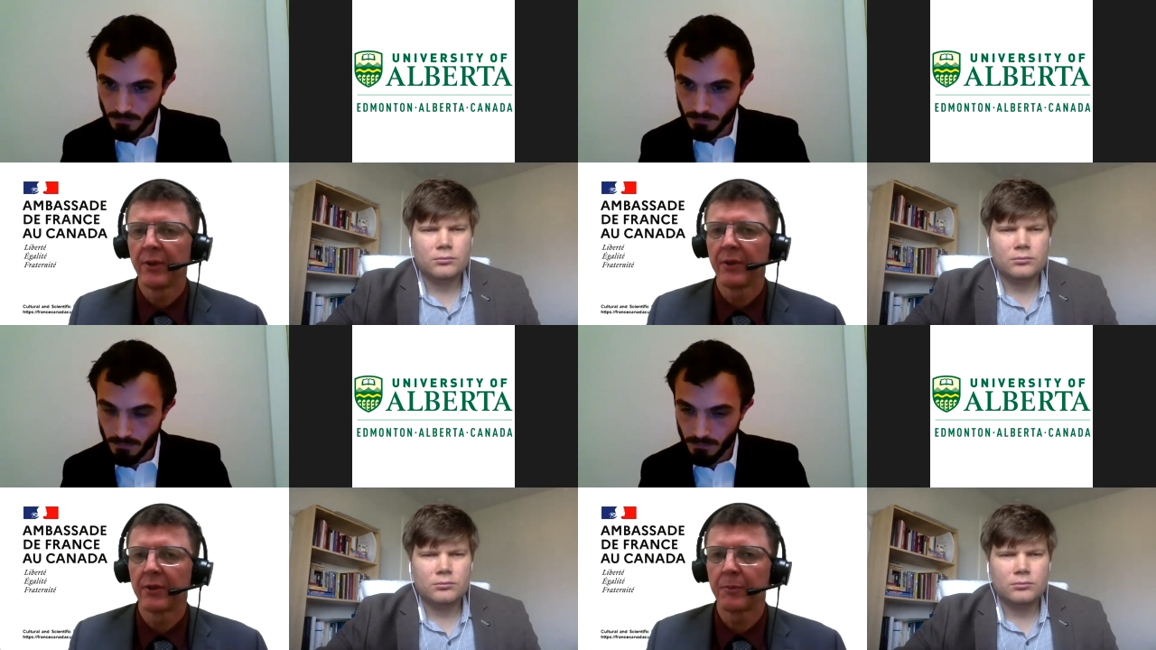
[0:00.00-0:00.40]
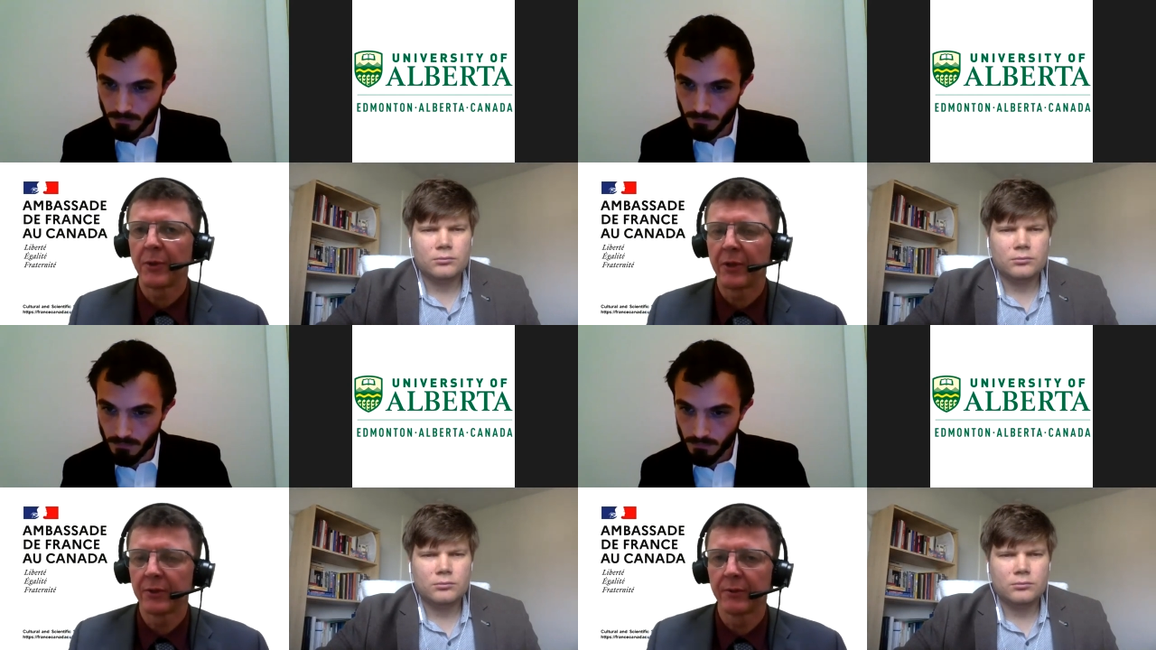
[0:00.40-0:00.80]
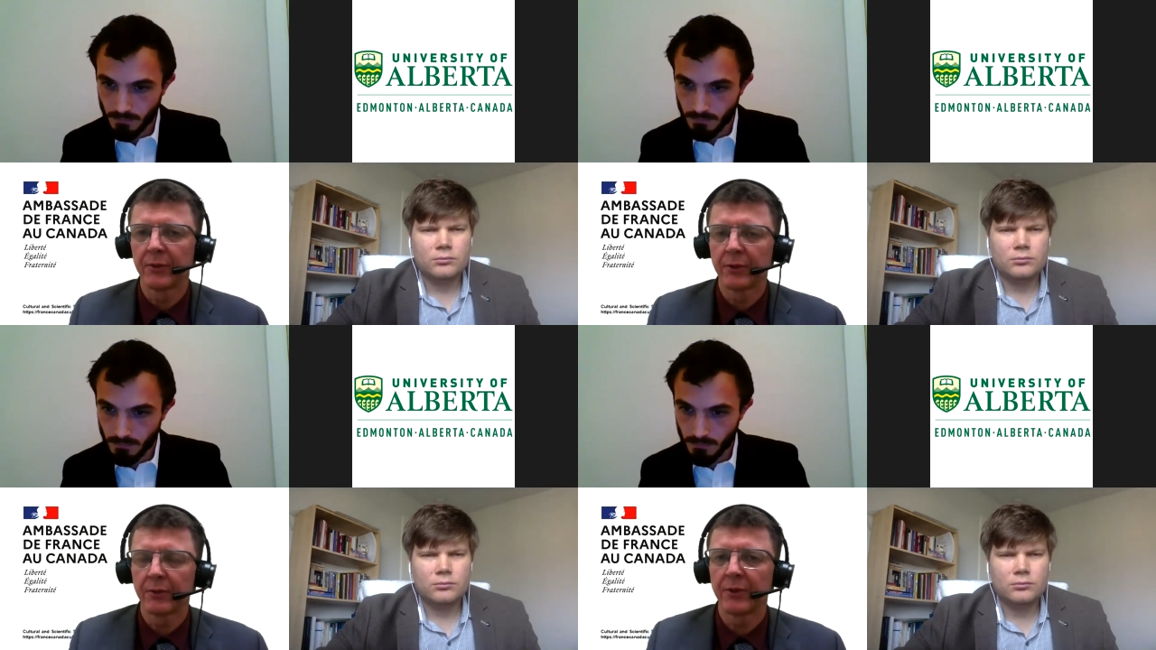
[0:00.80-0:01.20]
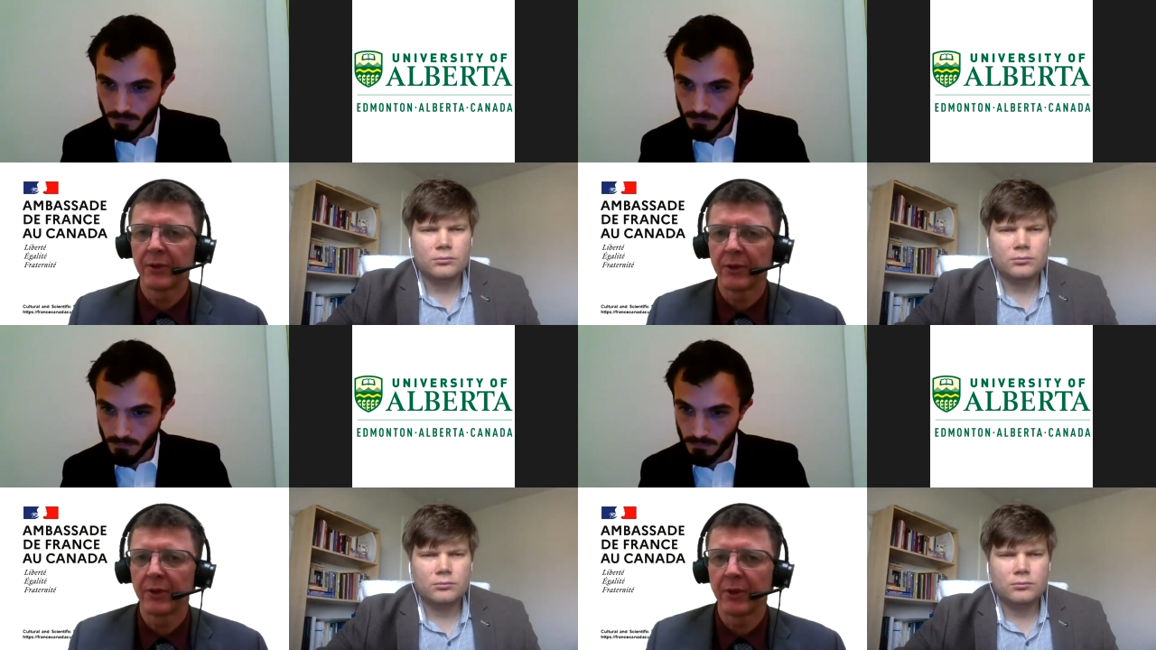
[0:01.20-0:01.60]
Speaker 1: it's part of the
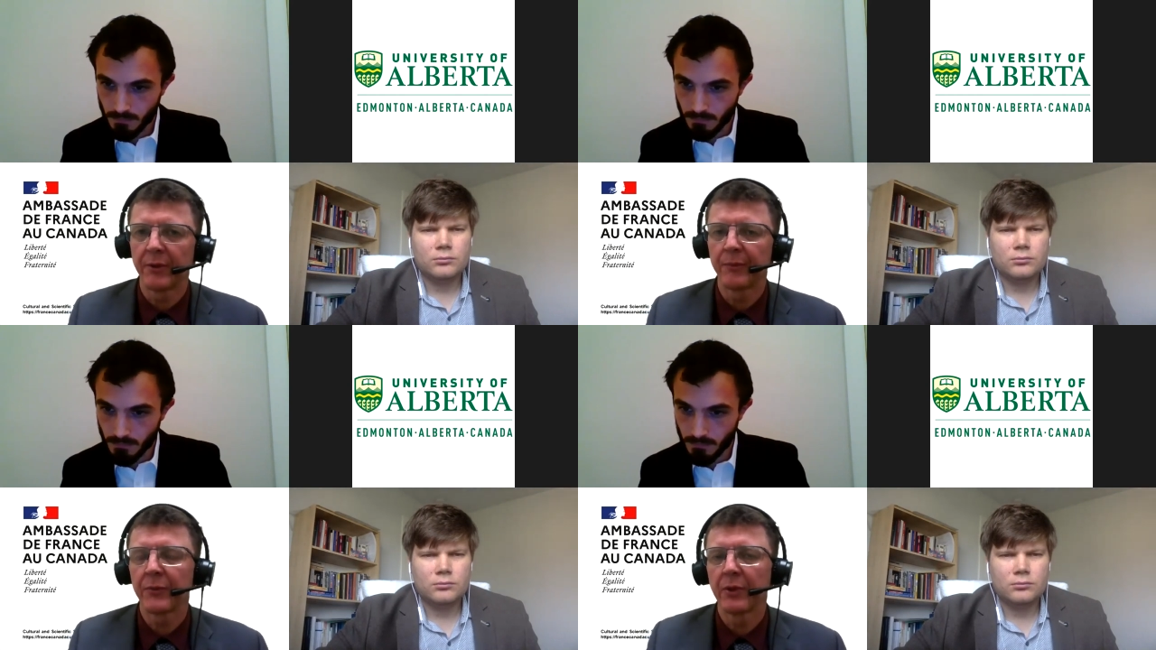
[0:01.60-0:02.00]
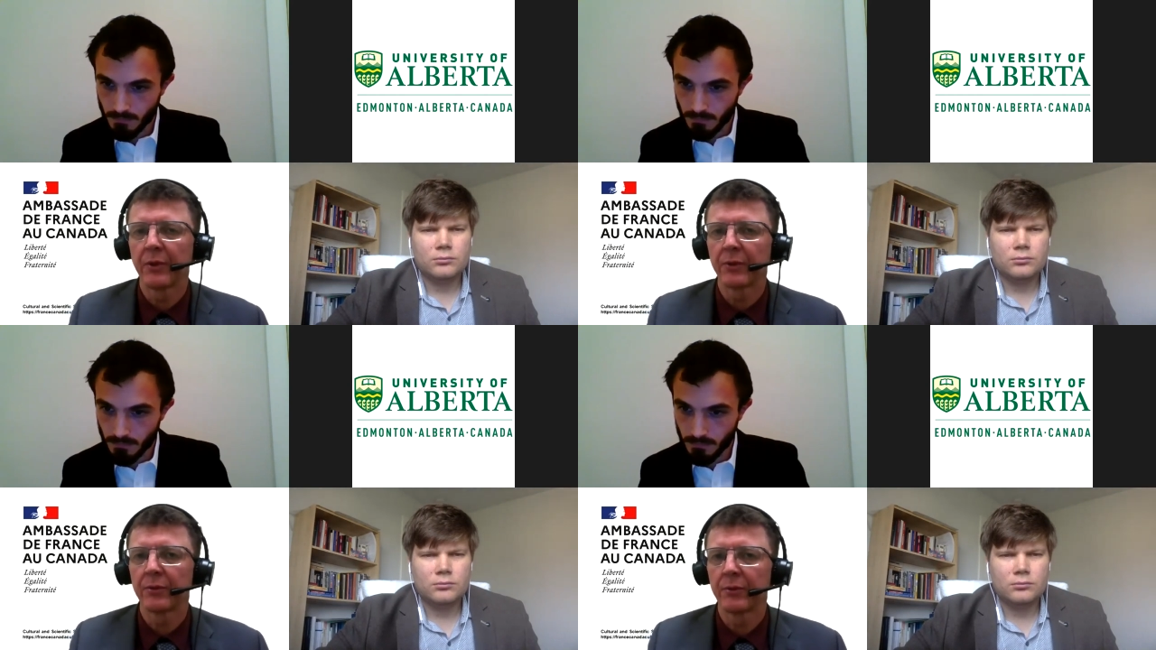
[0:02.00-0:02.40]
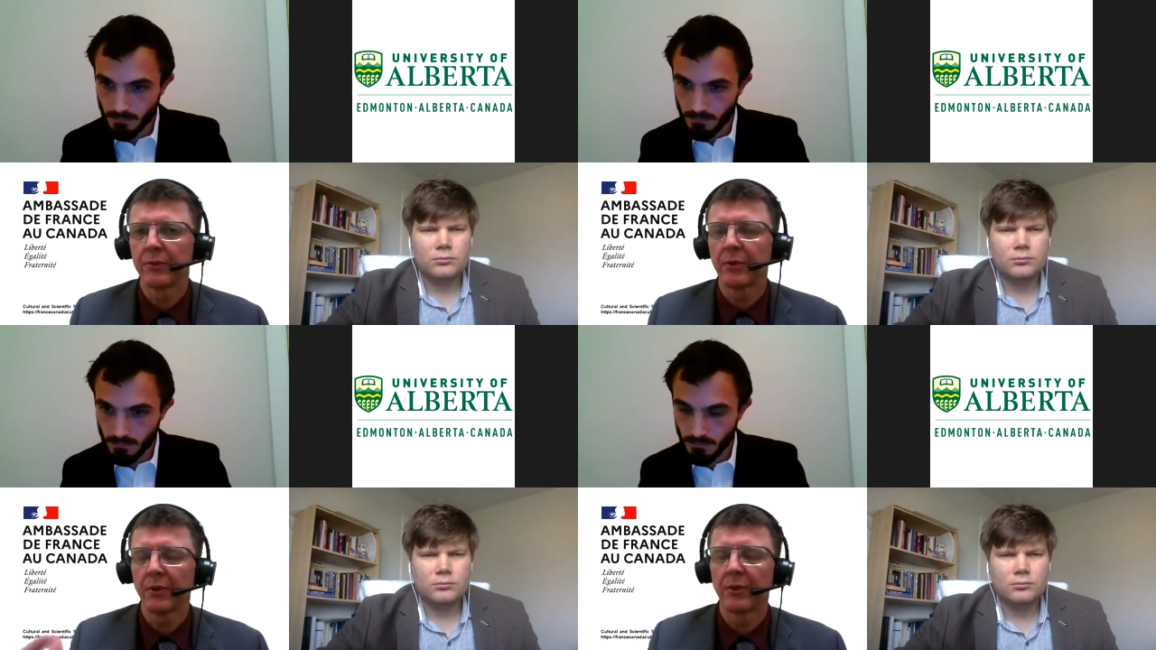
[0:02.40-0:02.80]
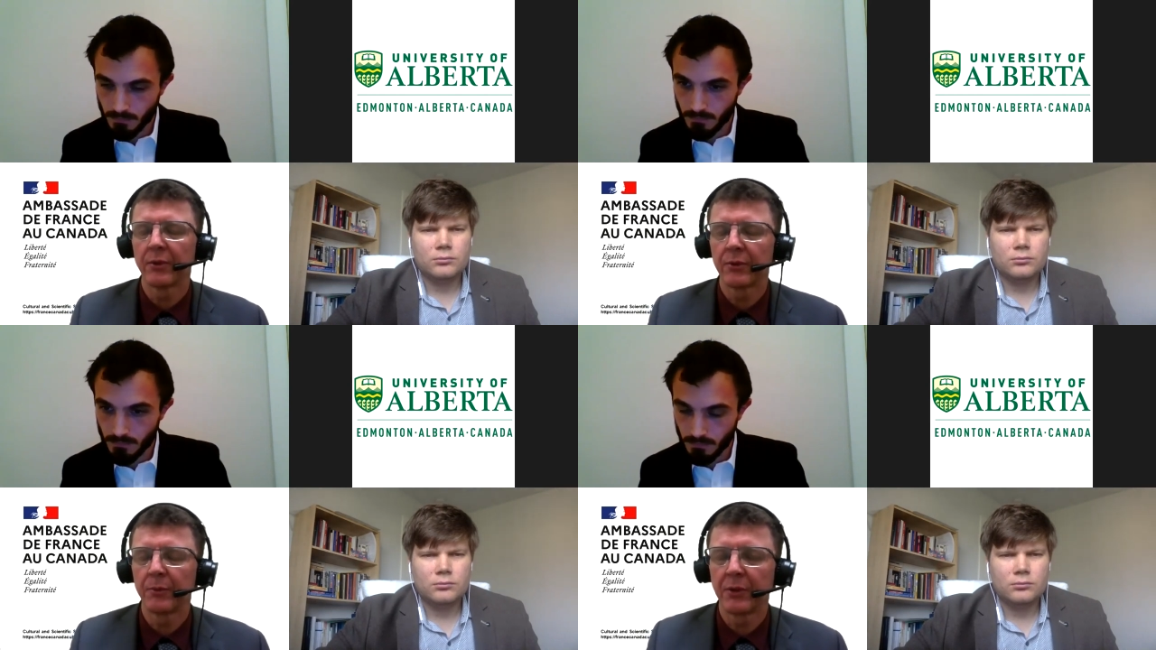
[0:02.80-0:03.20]
criteria uh, to uh,
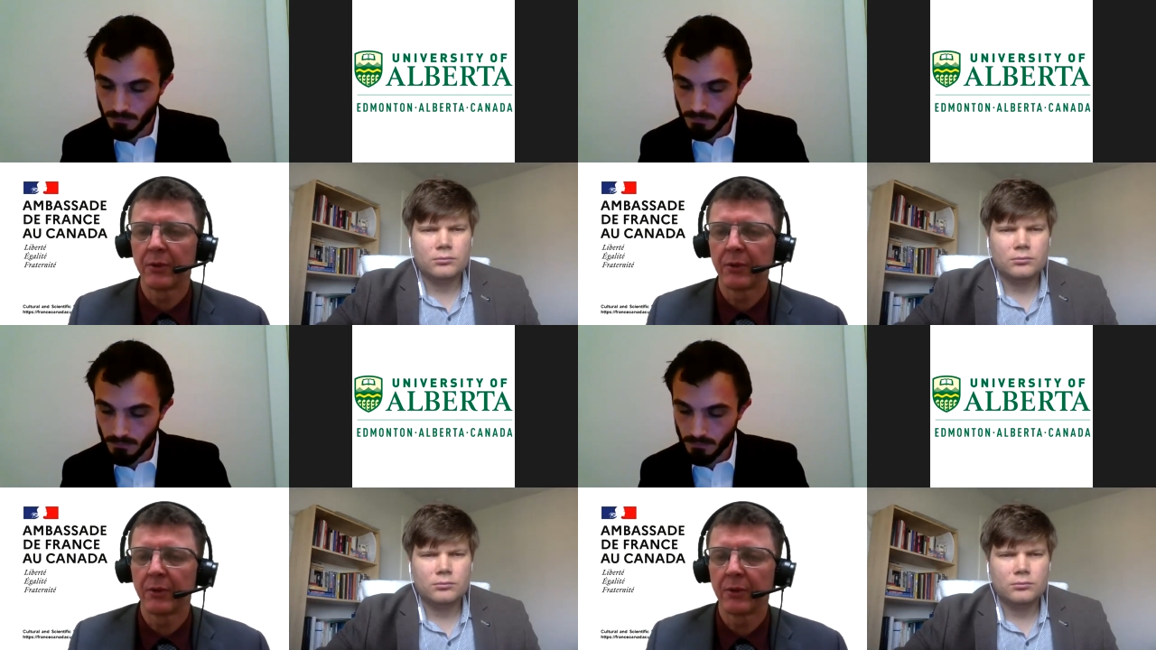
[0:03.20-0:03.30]
to be a